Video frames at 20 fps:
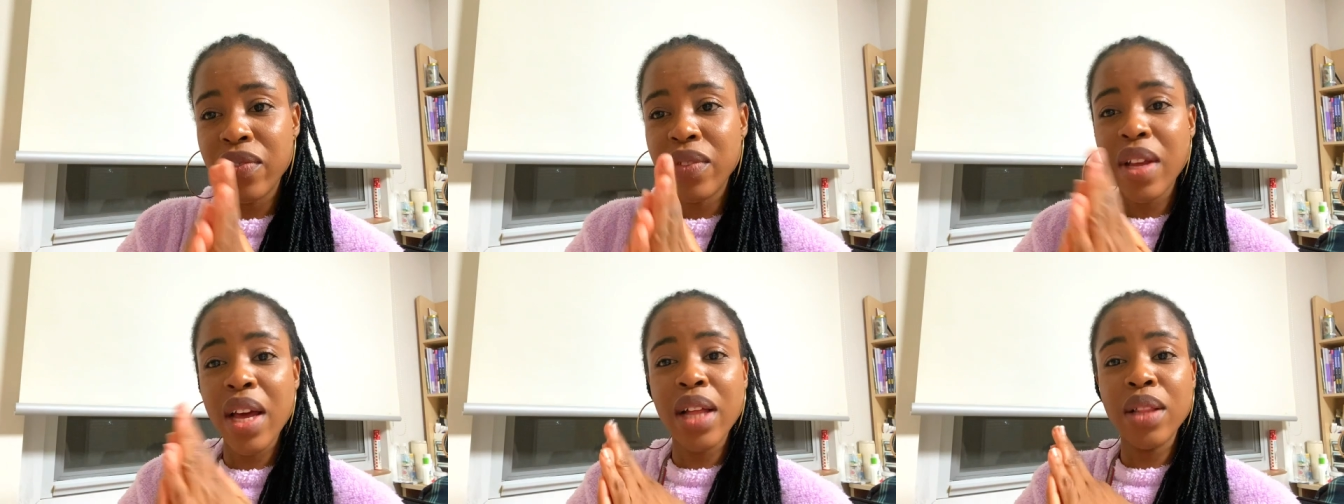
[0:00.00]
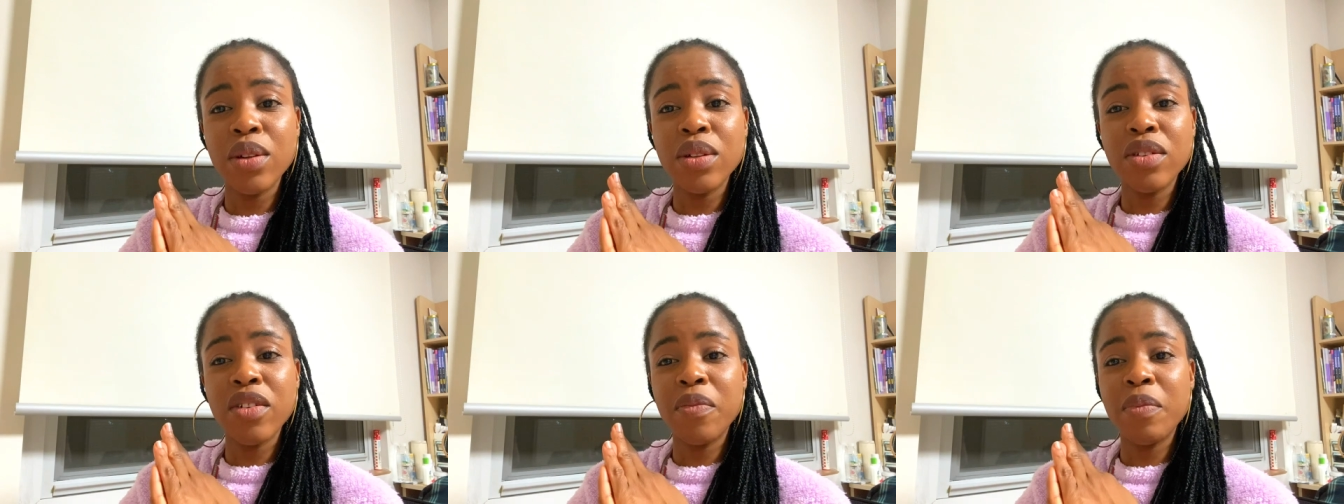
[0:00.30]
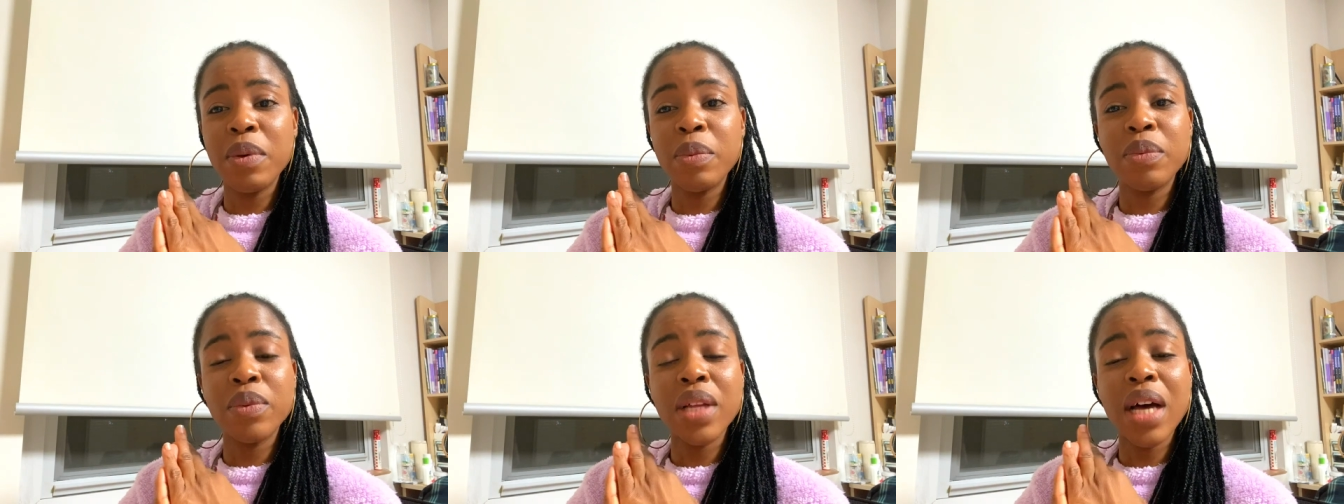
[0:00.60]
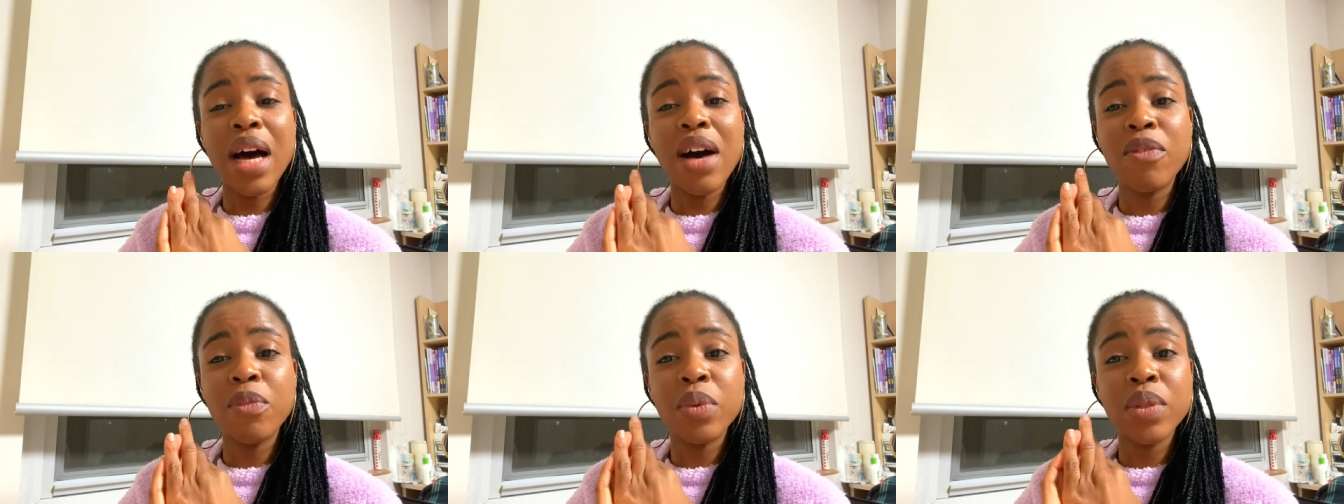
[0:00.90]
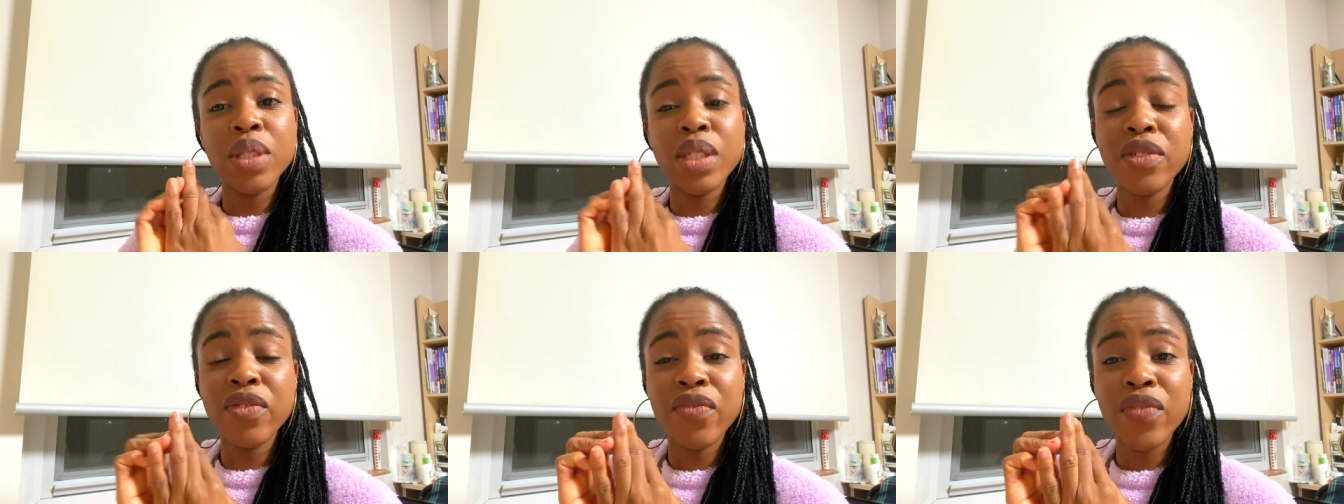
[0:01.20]
There are a lot of people that have
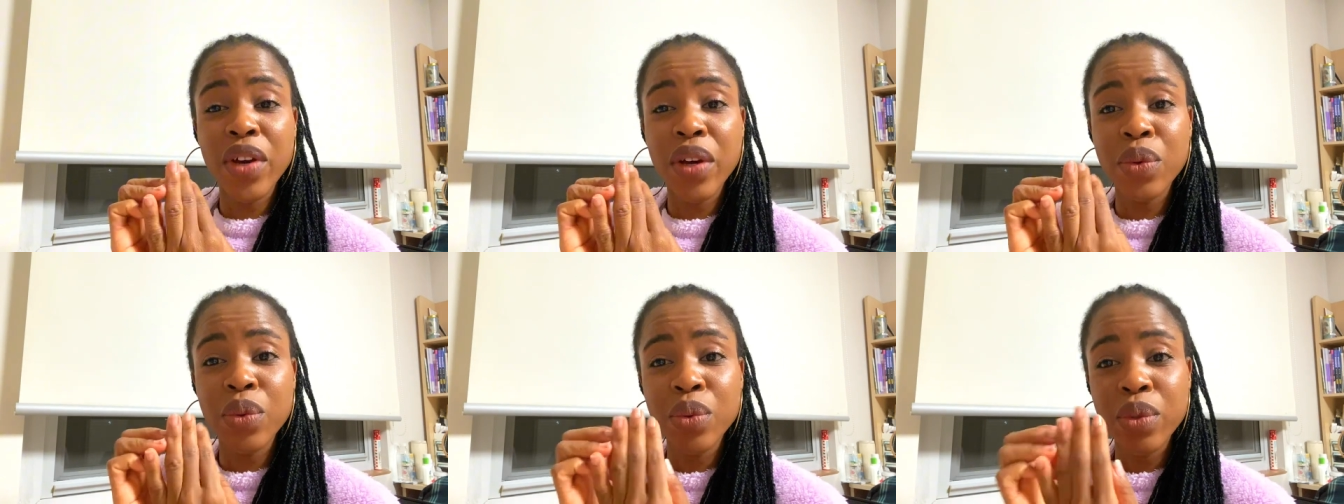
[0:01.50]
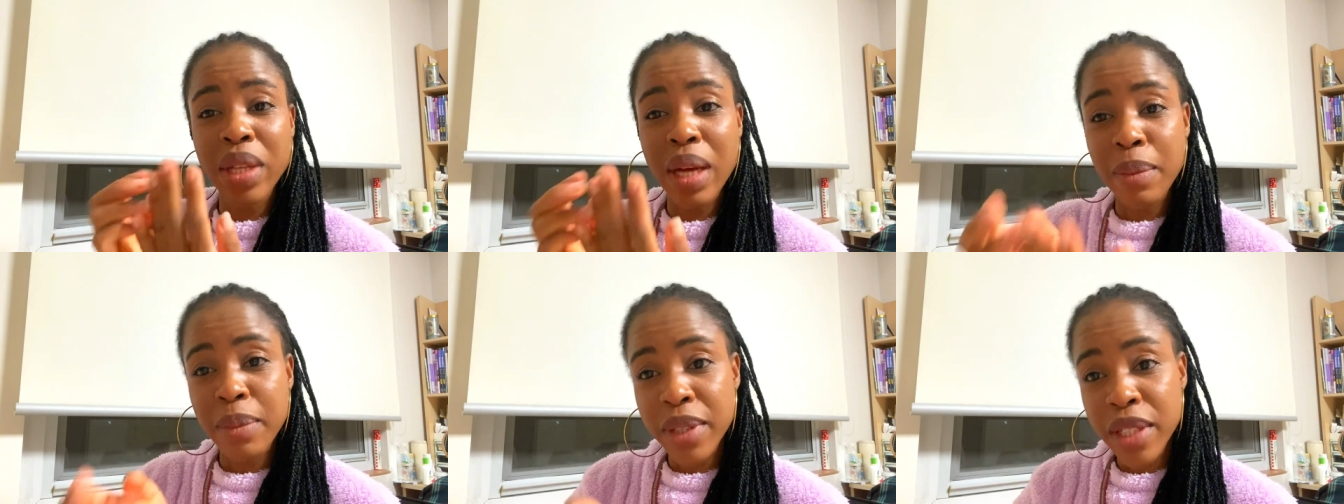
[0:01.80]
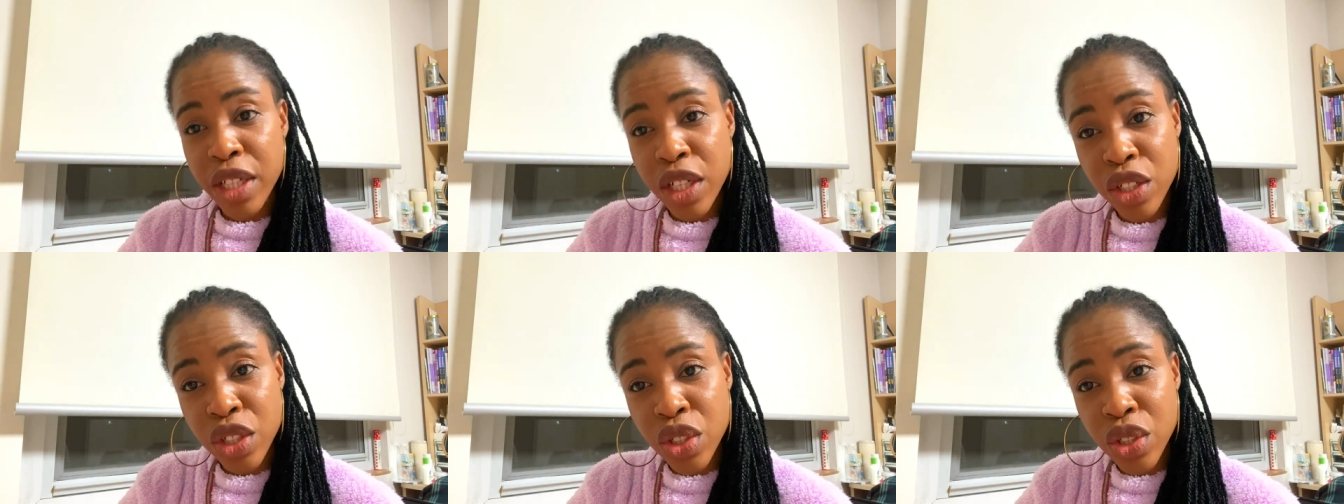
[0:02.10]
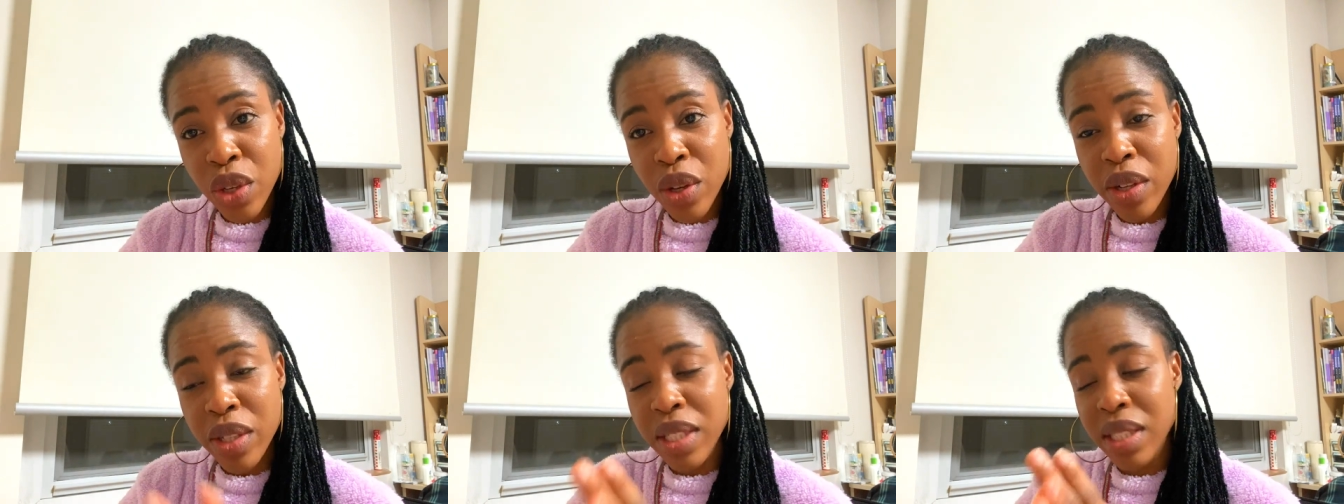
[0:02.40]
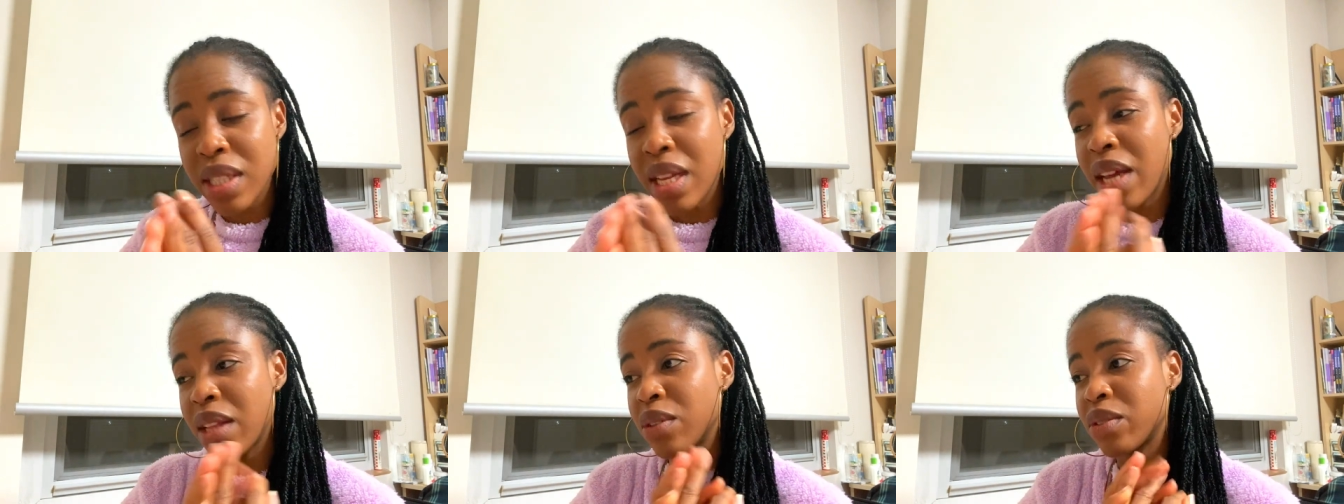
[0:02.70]
put in very good applications.
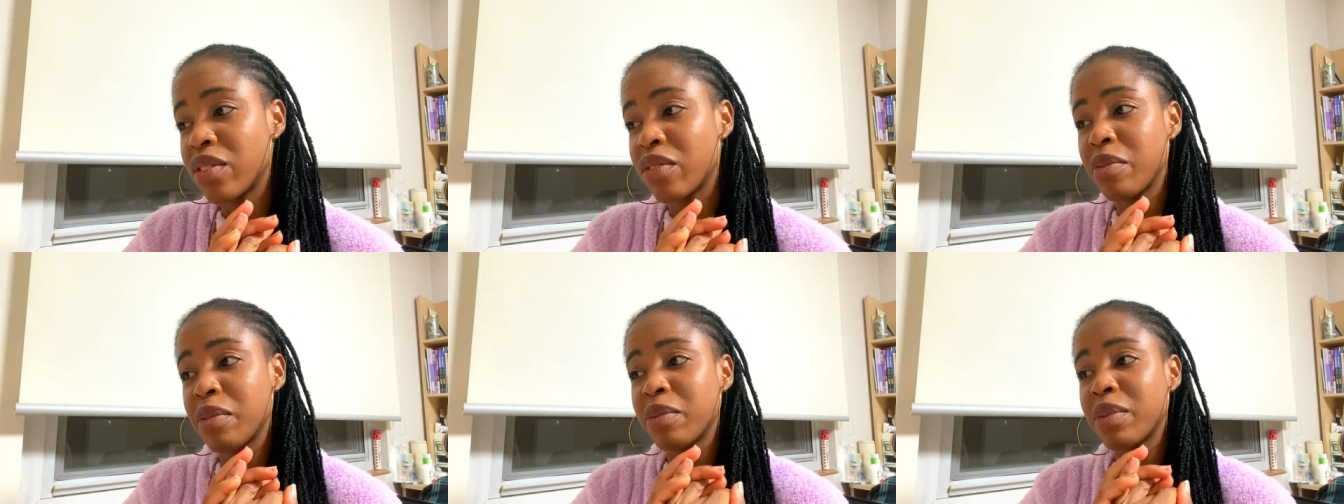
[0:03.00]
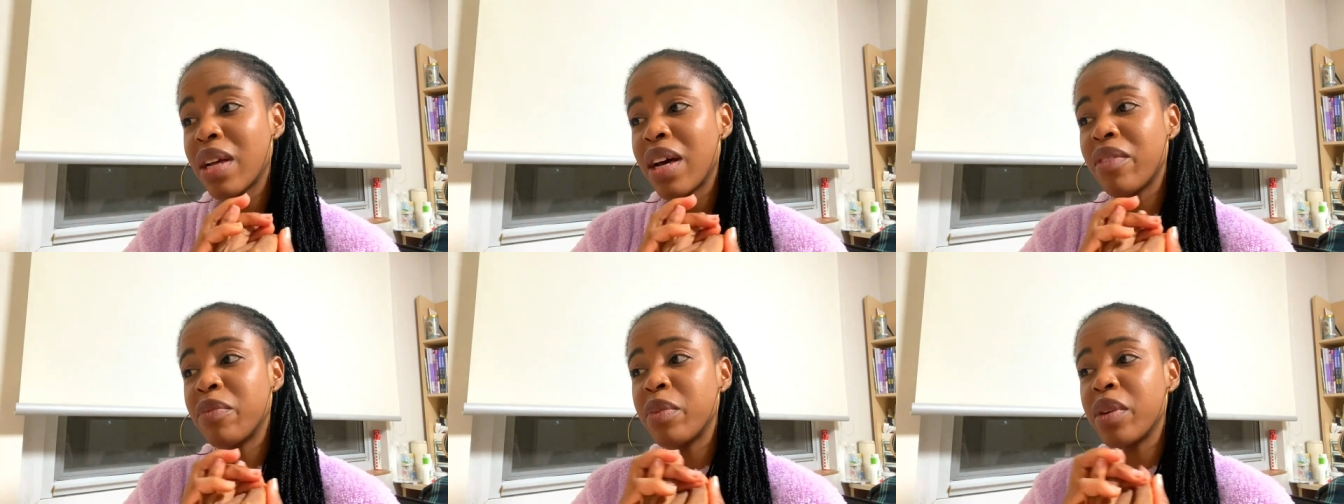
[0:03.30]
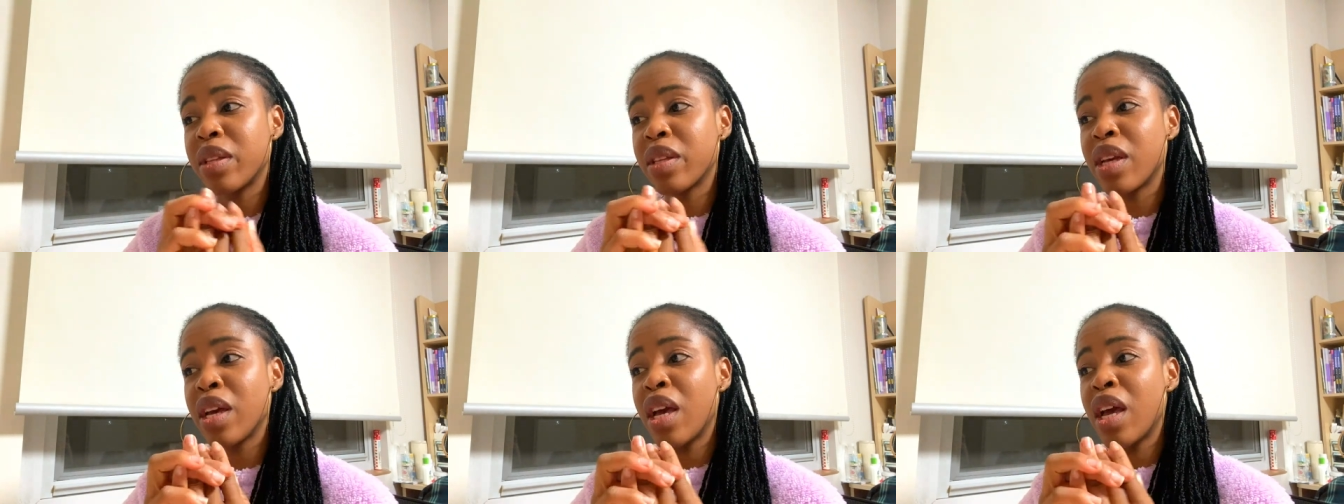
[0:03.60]
There are a lot of people that have been